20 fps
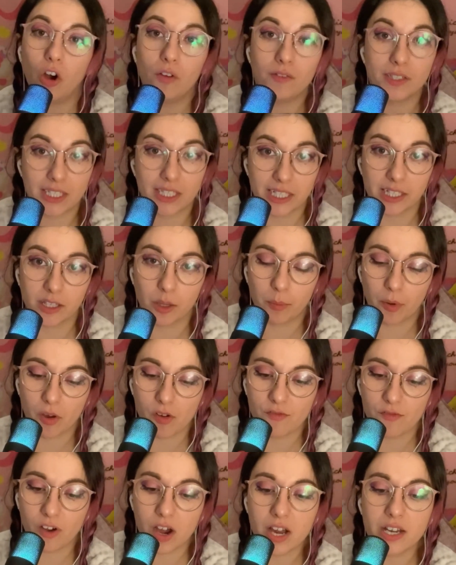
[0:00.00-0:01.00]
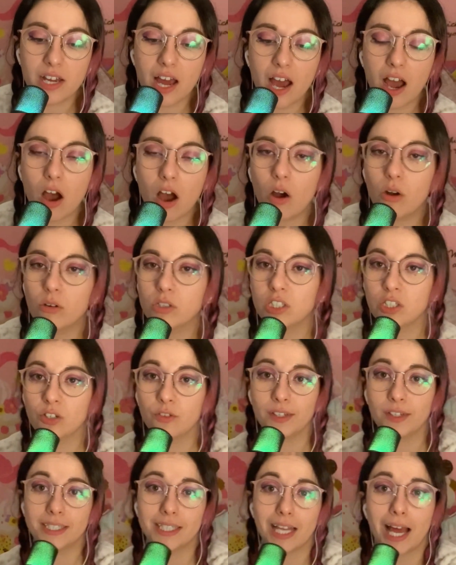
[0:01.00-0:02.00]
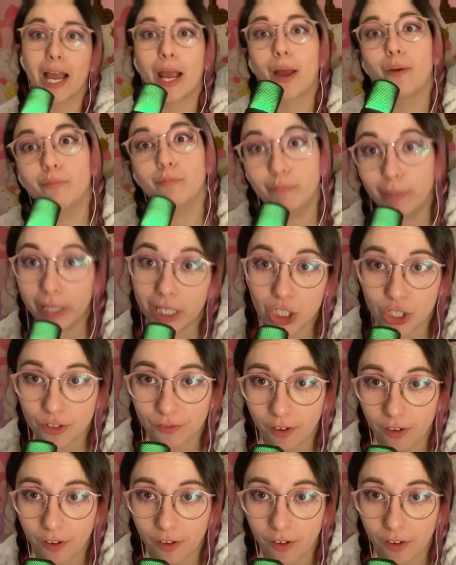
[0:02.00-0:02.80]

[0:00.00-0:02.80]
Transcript: Obviously they both find out. Sylvie's like, bitch, you're